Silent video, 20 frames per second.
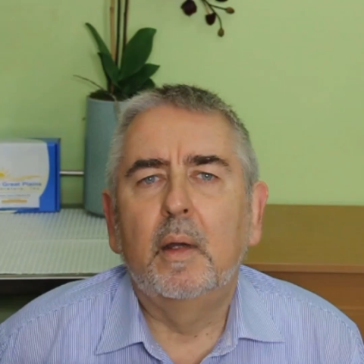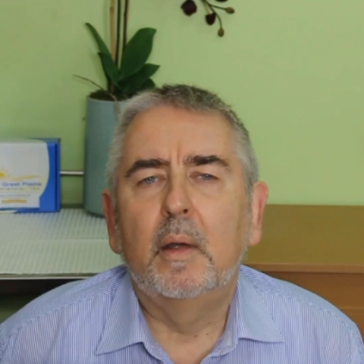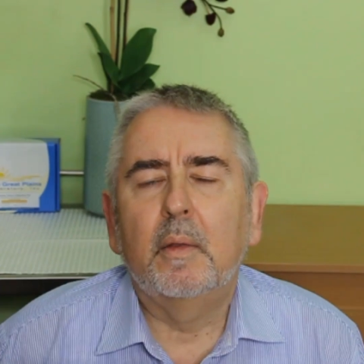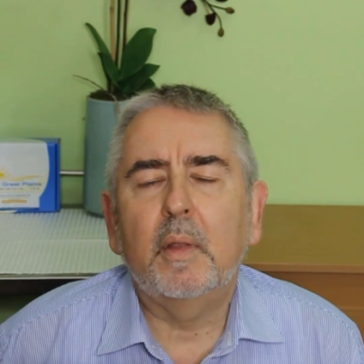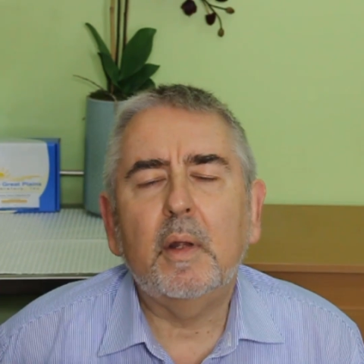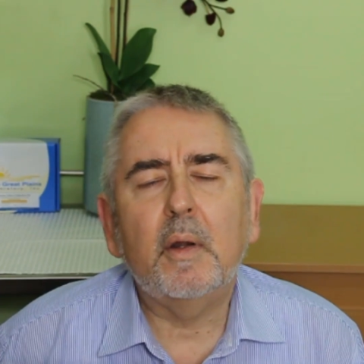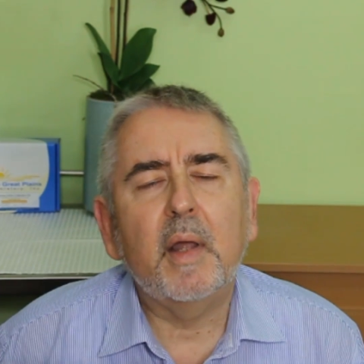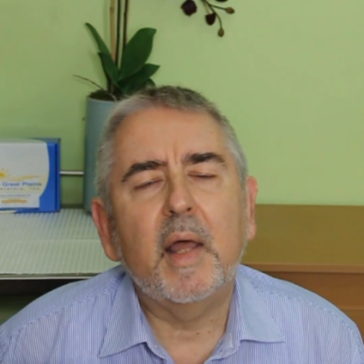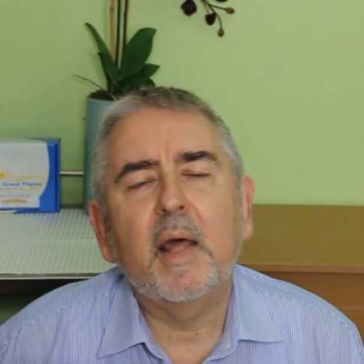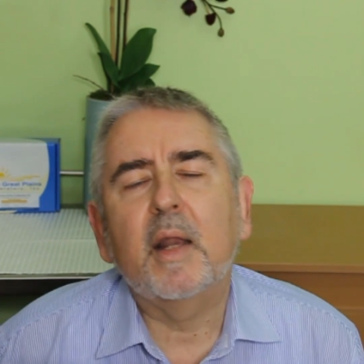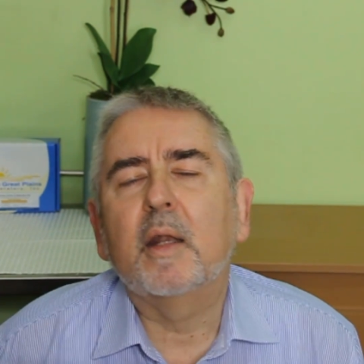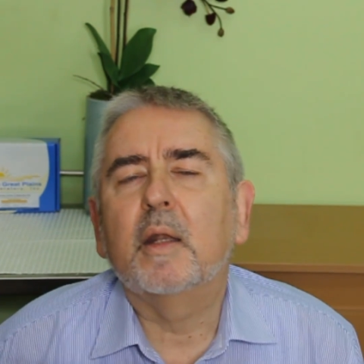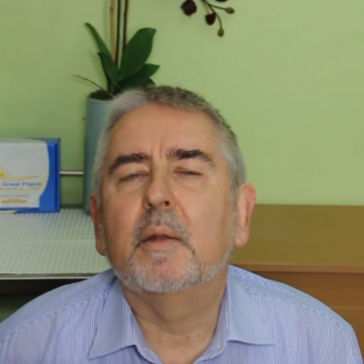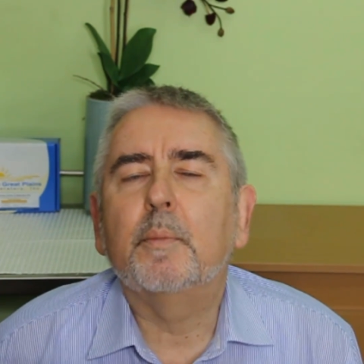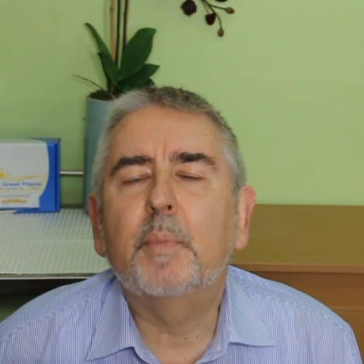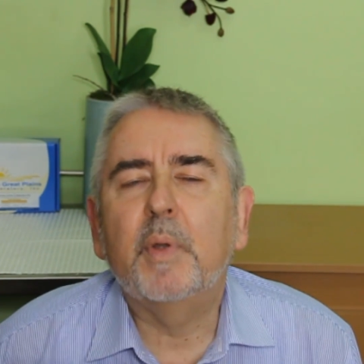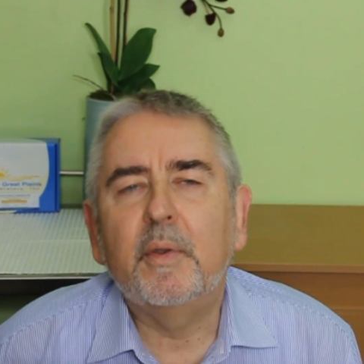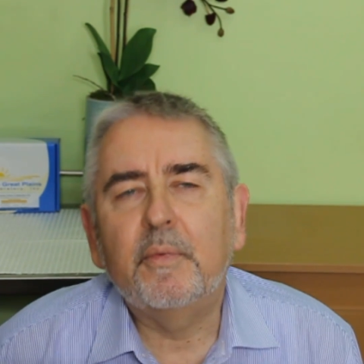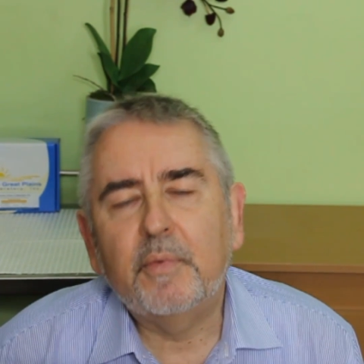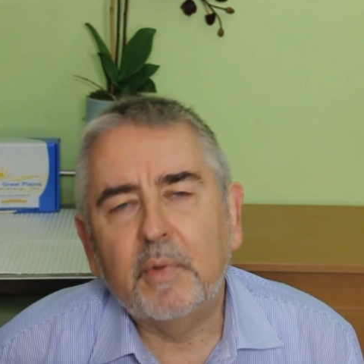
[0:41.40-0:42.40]
Then I had an
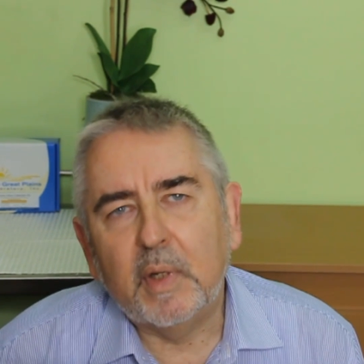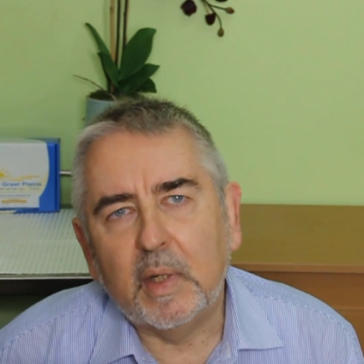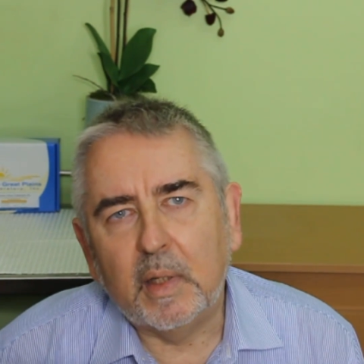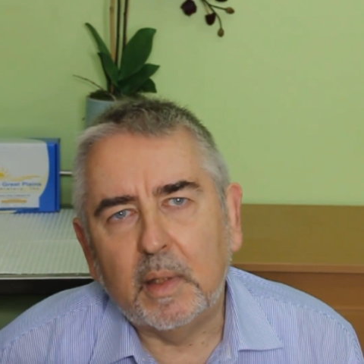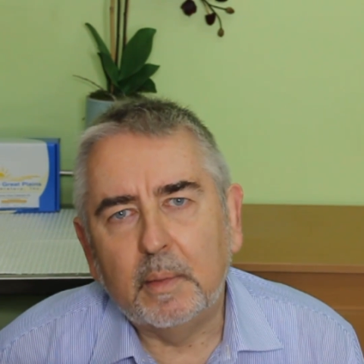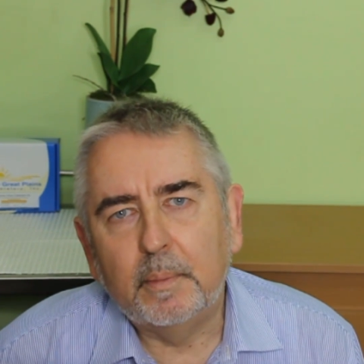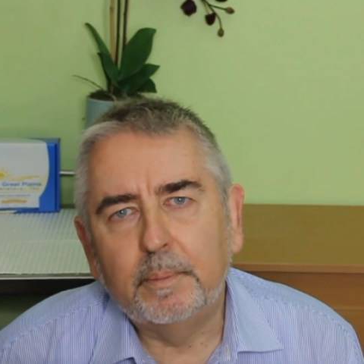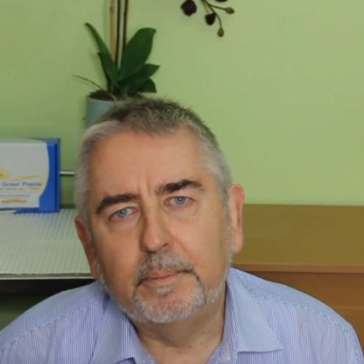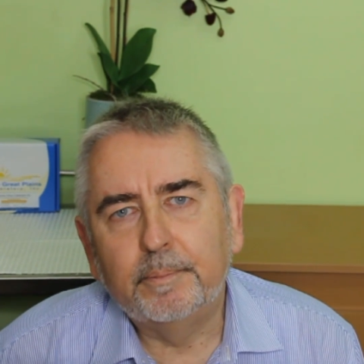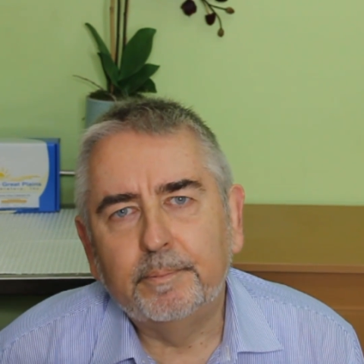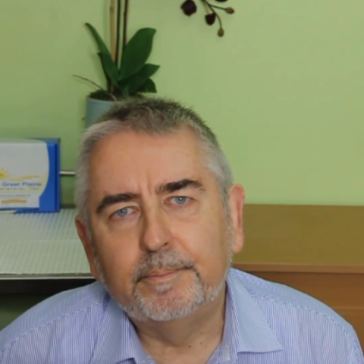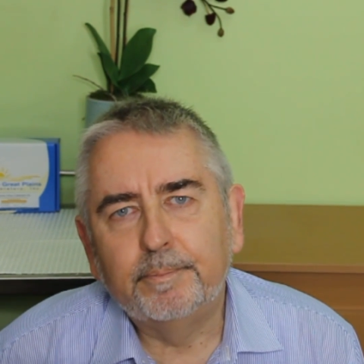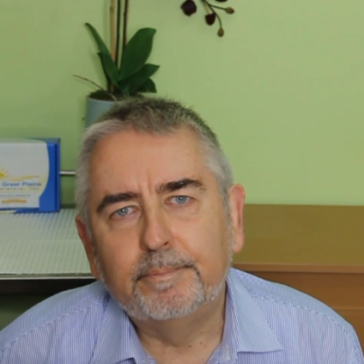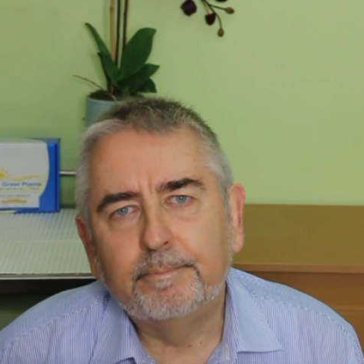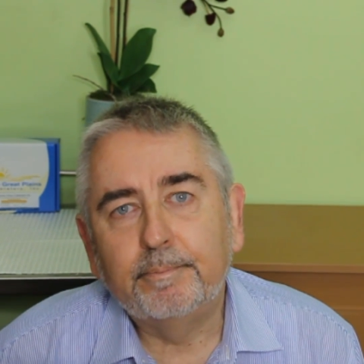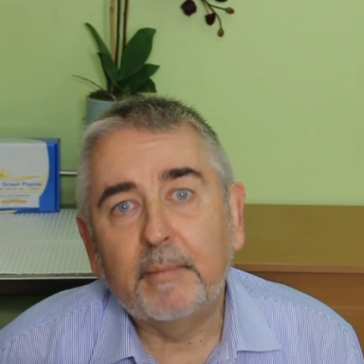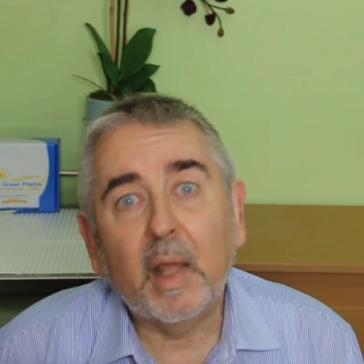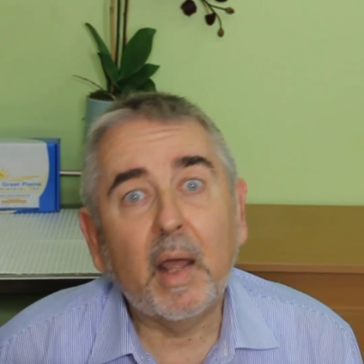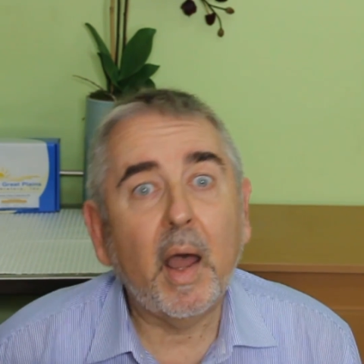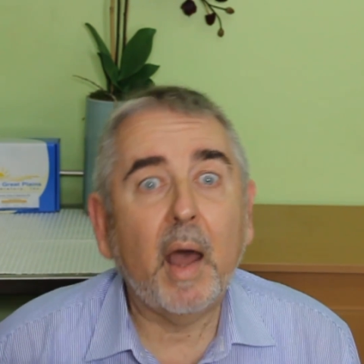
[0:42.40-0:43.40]
epiphany,
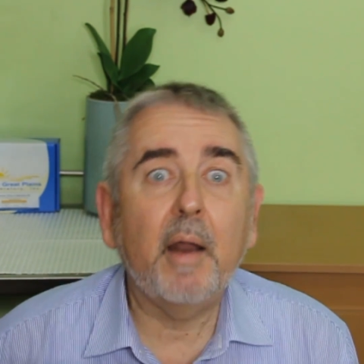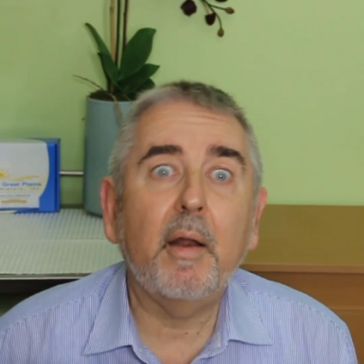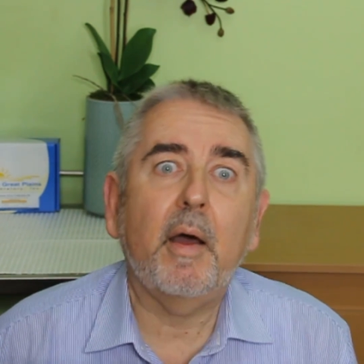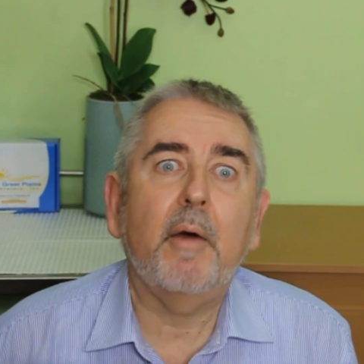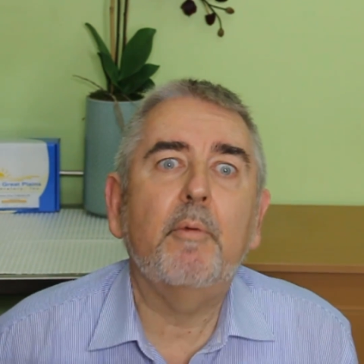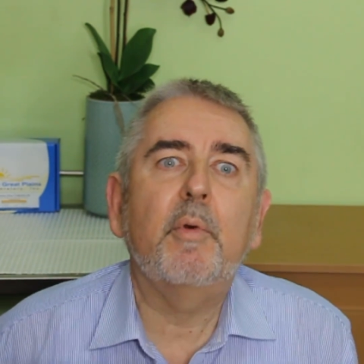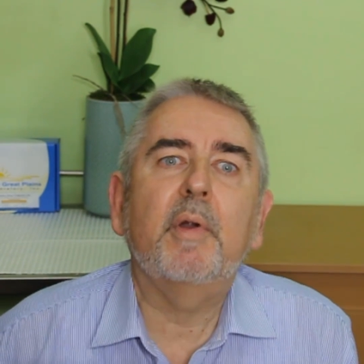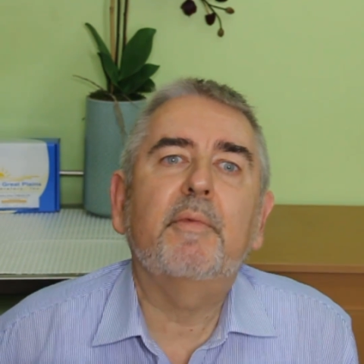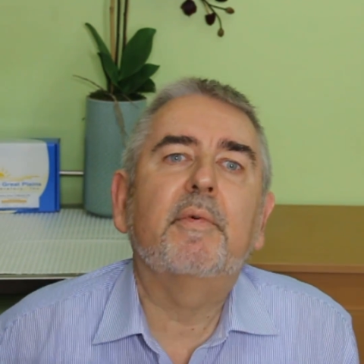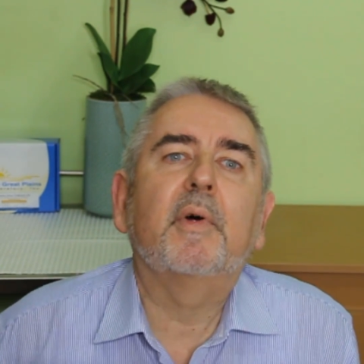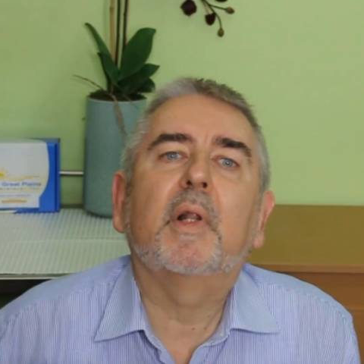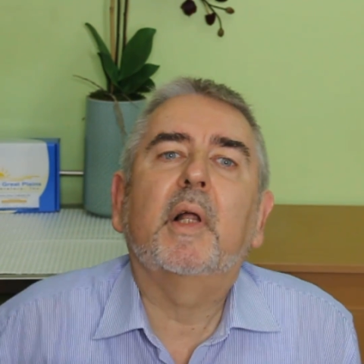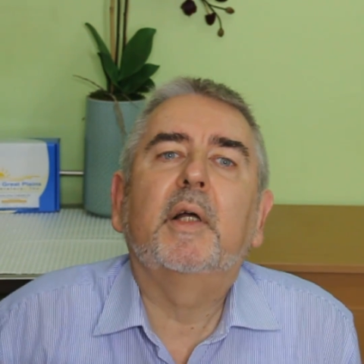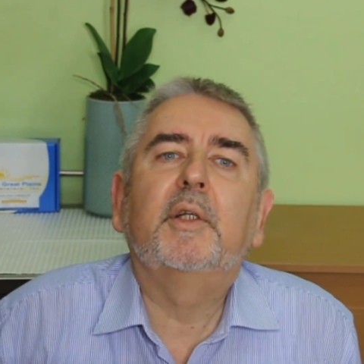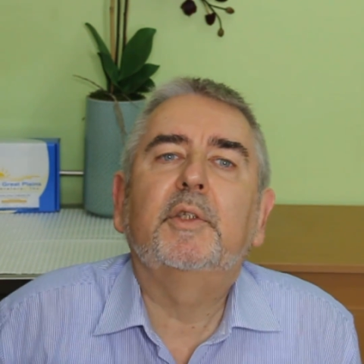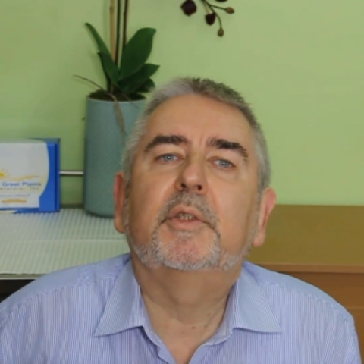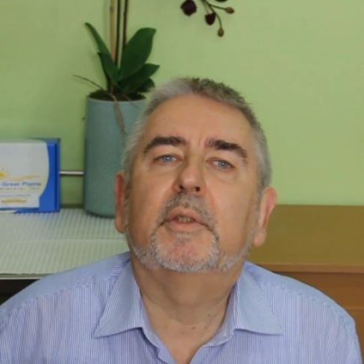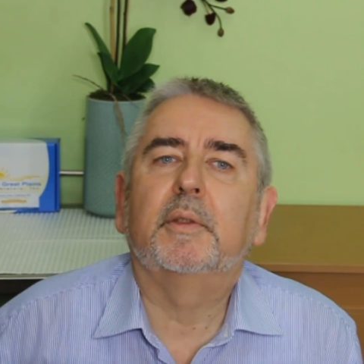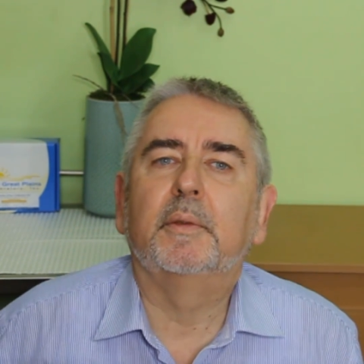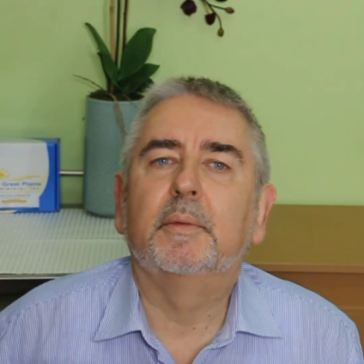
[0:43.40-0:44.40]
a
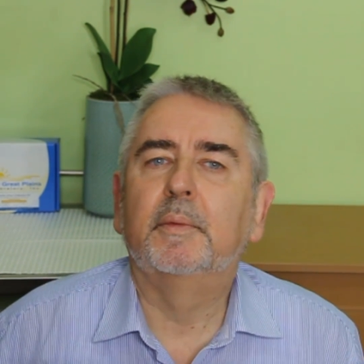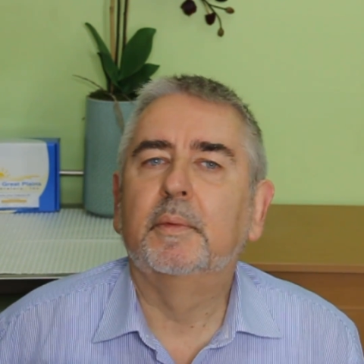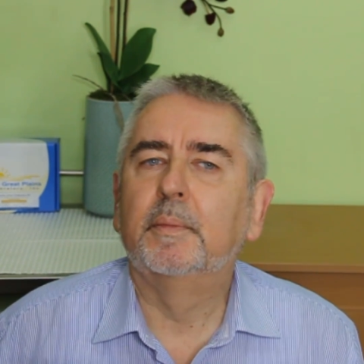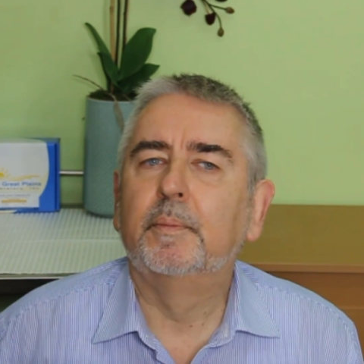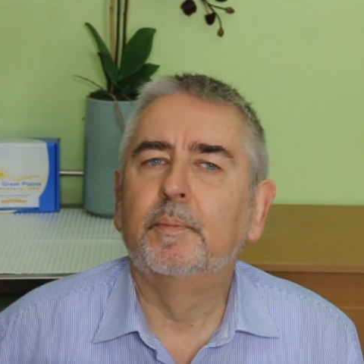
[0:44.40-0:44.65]
revelation.